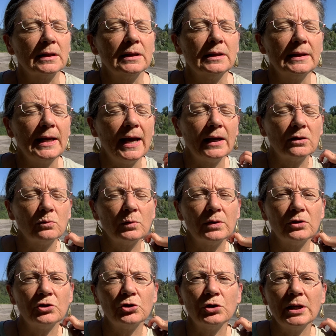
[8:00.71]
connect with
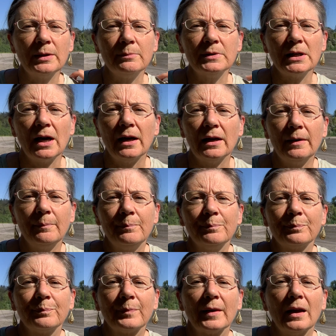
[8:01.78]
the dream
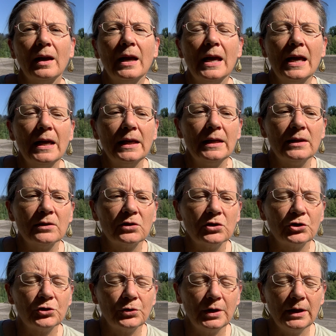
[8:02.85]
time. It is a
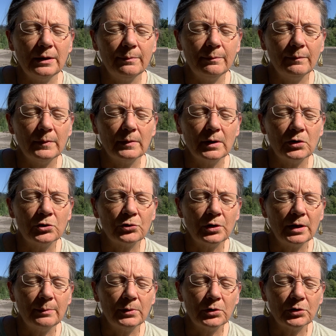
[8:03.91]
dream, a
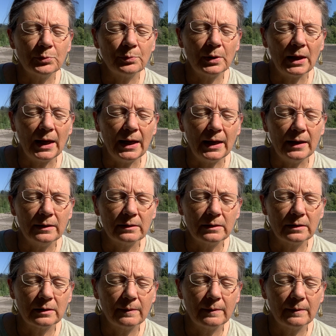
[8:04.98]
dreamer's plant.